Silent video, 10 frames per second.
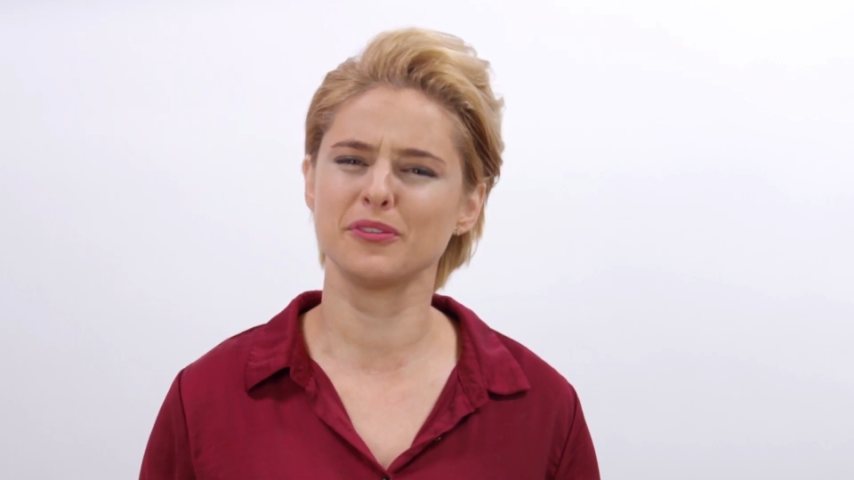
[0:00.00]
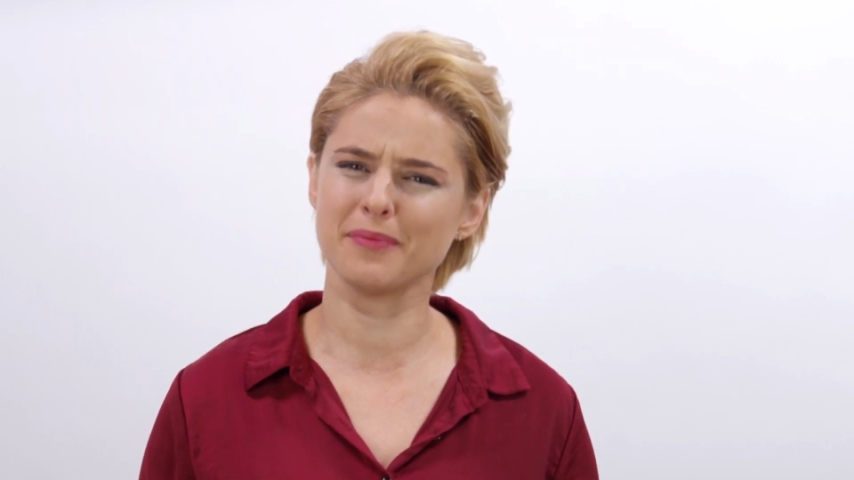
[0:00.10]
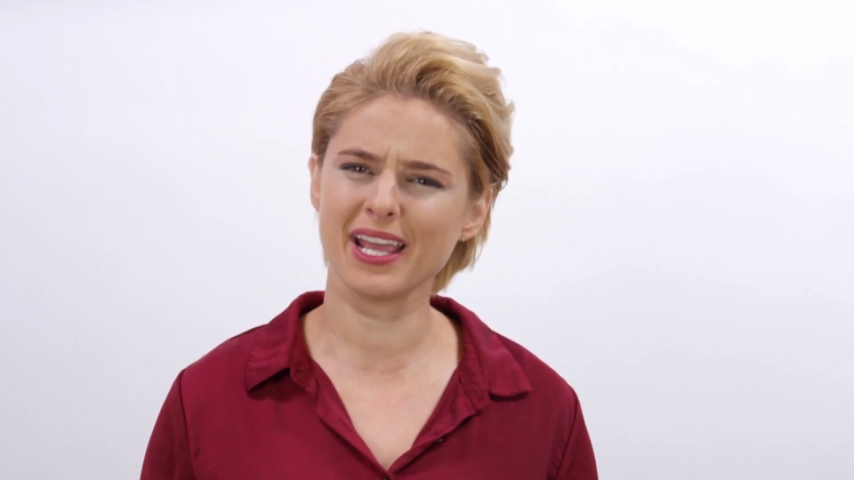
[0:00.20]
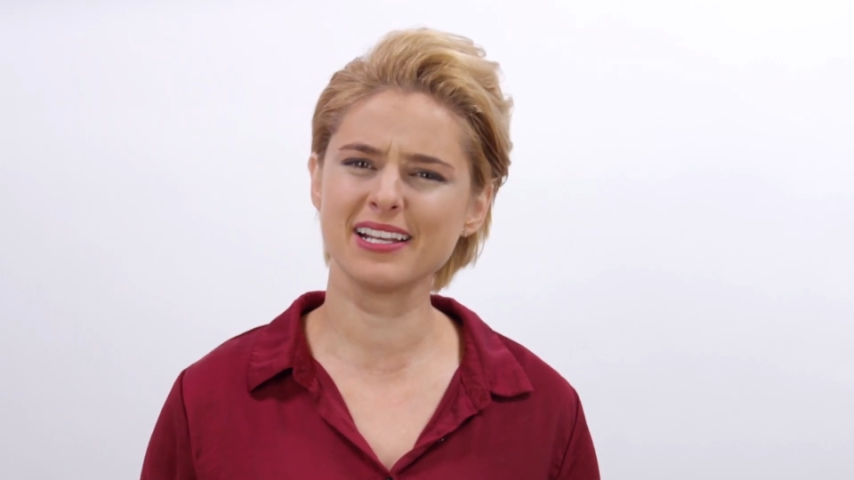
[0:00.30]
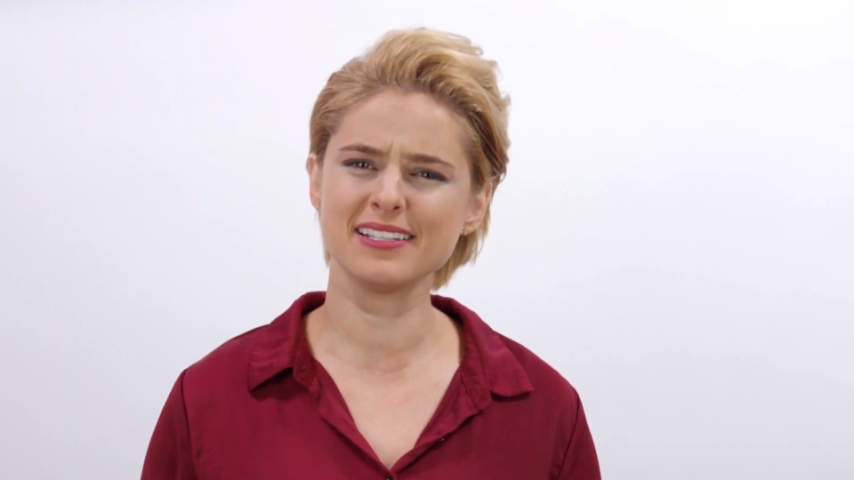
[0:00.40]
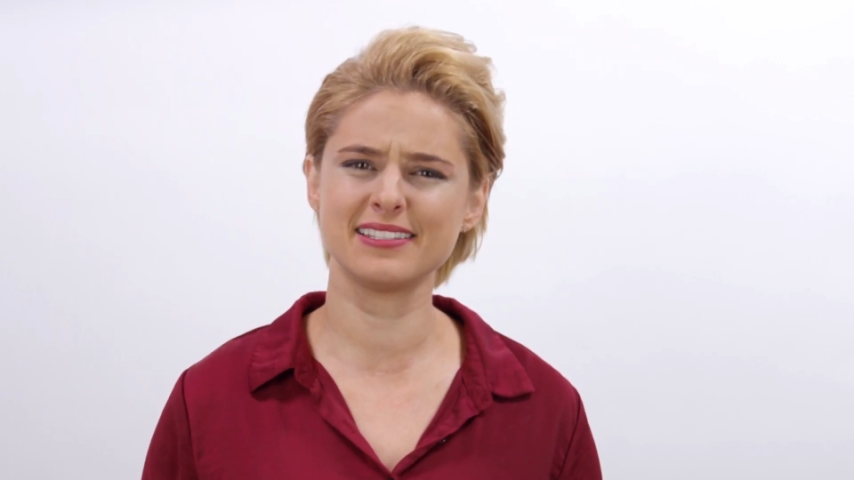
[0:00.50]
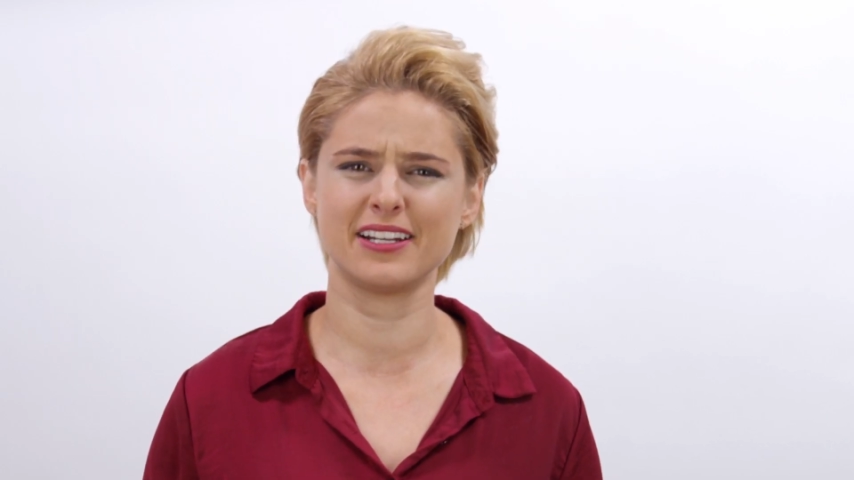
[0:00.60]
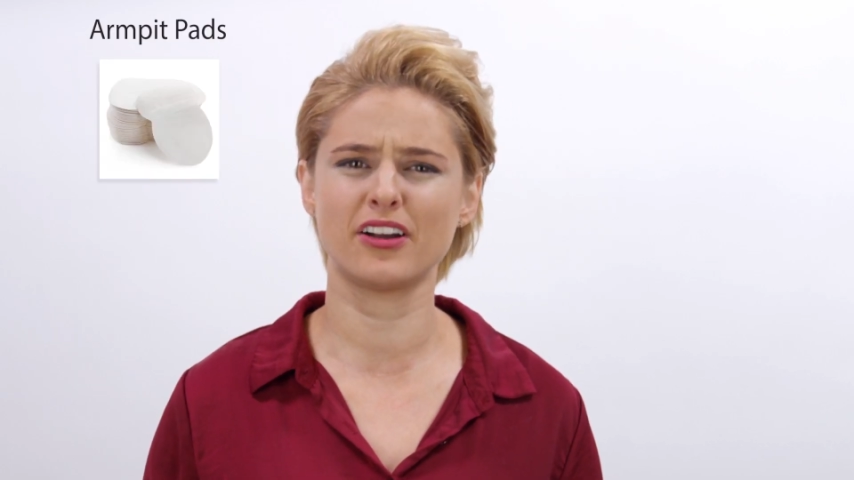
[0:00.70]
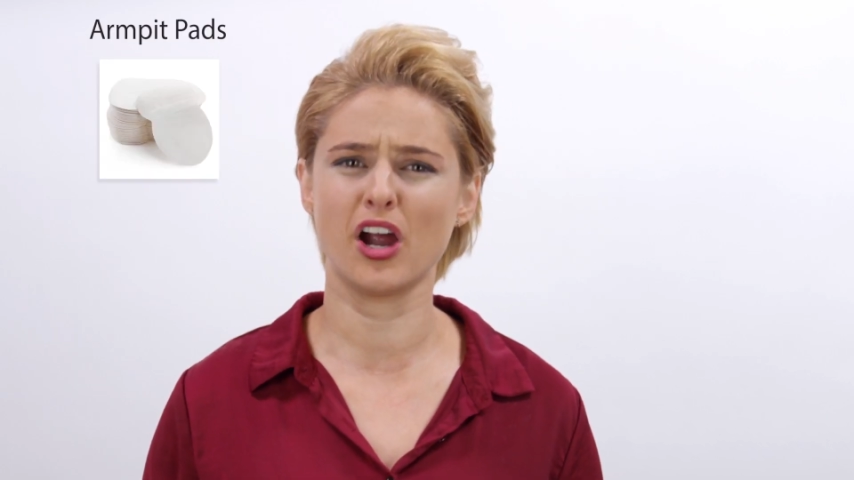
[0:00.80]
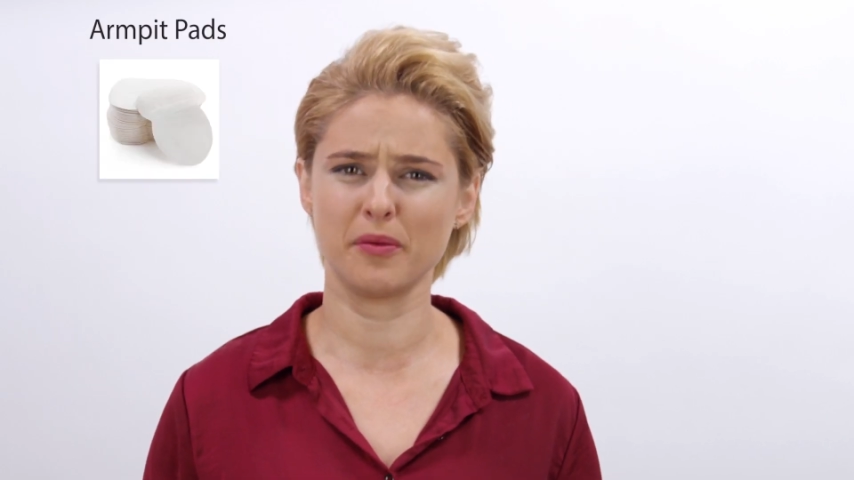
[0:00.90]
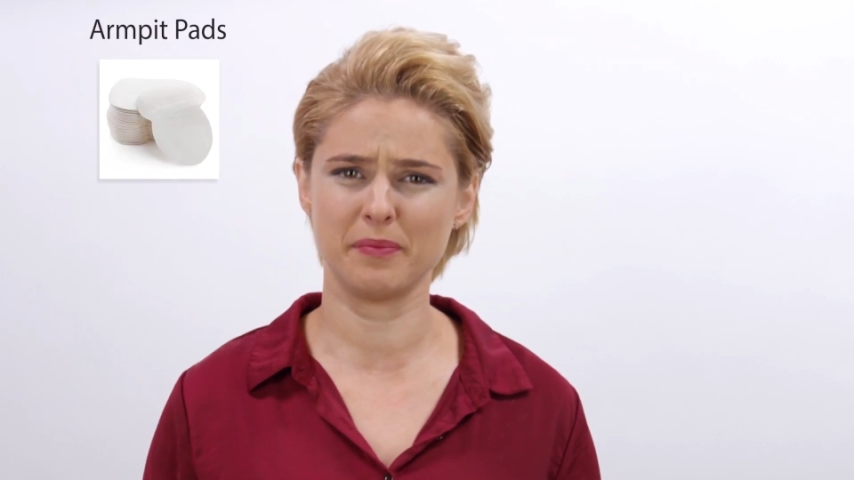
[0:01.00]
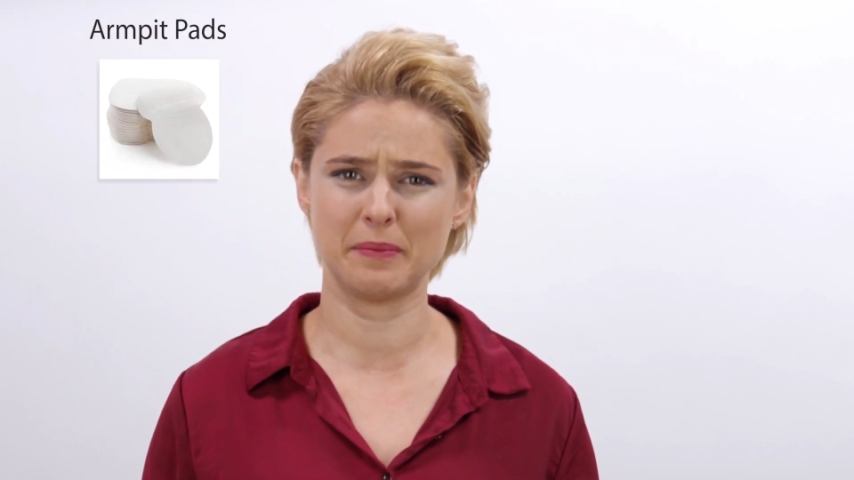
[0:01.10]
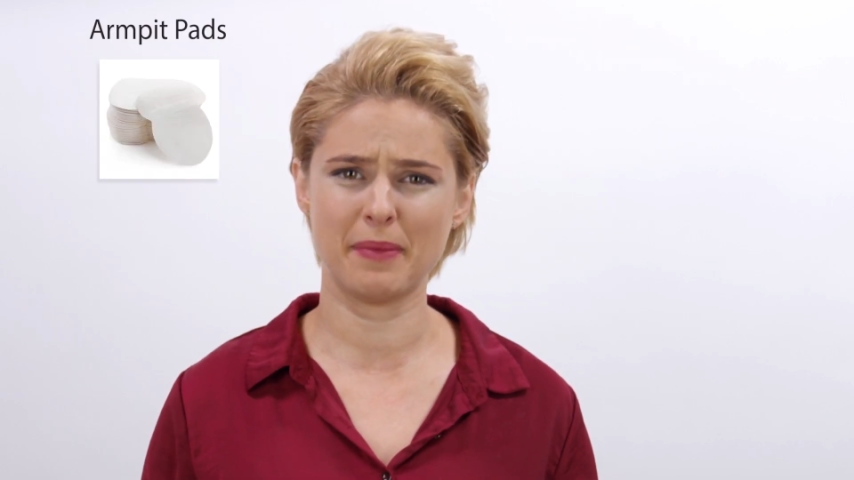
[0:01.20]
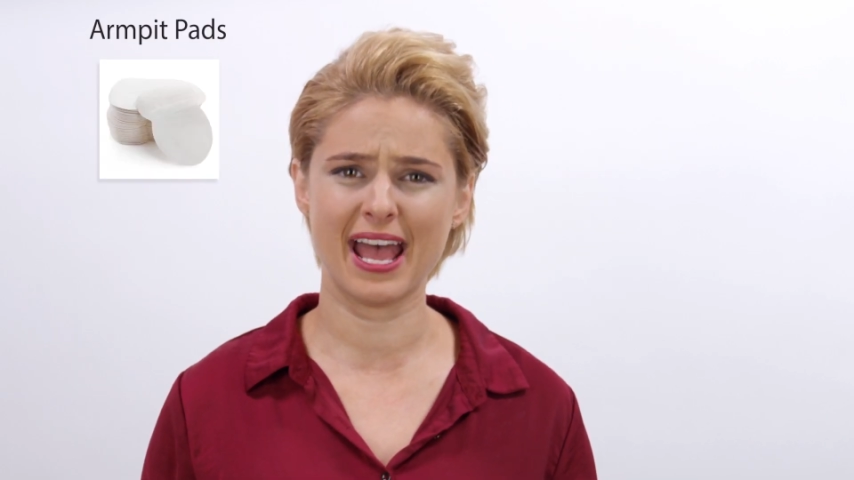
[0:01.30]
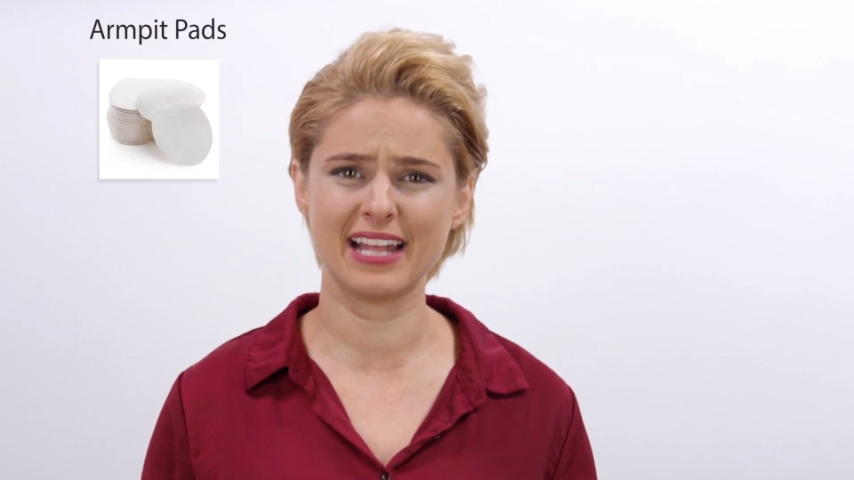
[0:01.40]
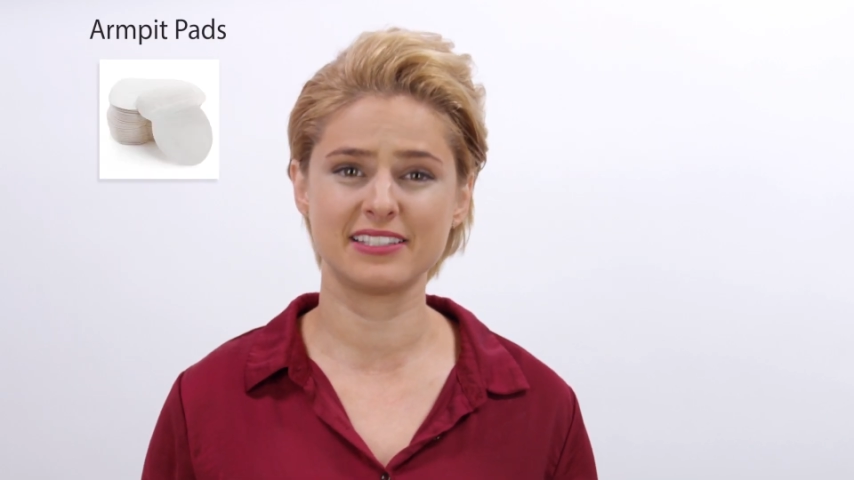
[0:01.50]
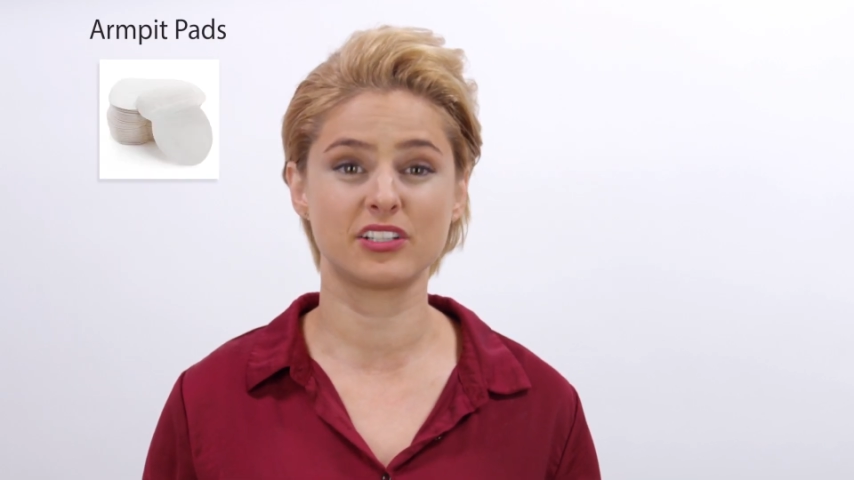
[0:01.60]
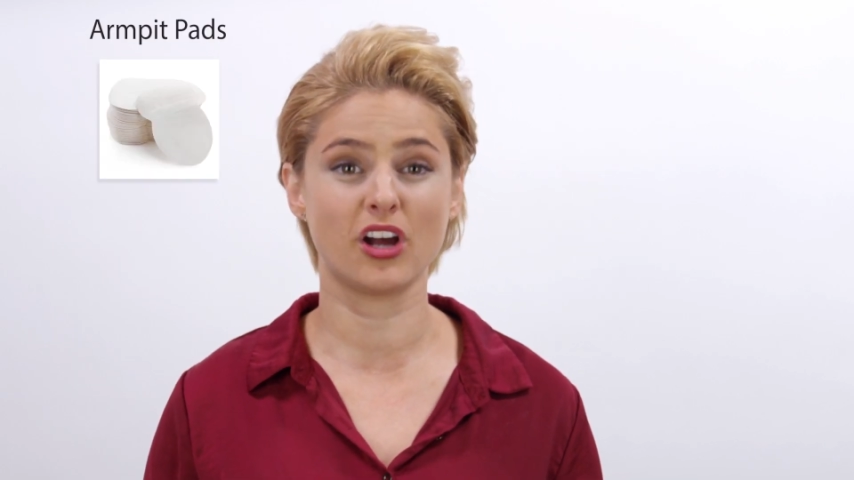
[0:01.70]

you might consider armpit pads,